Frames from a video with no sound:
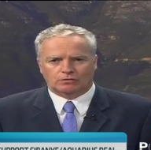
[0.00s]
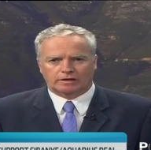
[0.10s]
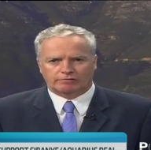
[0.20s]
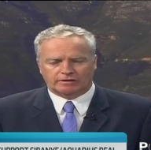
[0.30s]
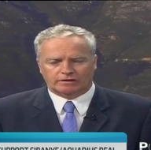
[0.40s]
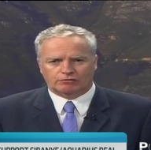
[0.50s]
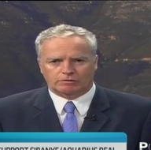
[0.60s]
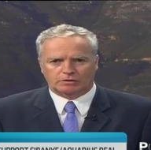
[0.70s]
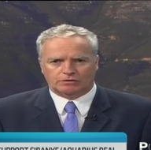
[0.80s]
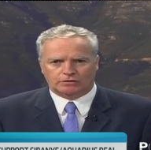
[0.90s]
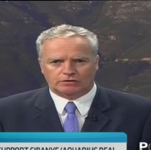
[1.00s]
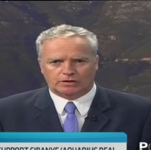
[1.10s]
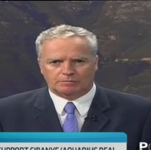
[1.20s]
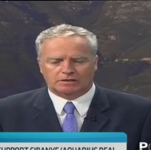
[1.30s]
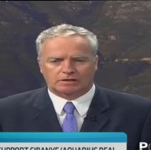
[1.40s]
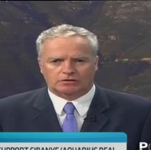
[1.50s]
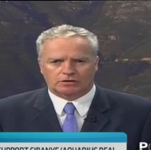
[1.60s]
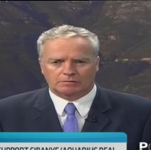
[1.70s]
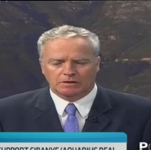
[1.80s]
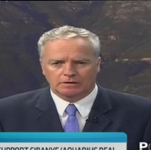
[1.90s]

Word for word: Hanre, thanks very much for your time this lunchtime.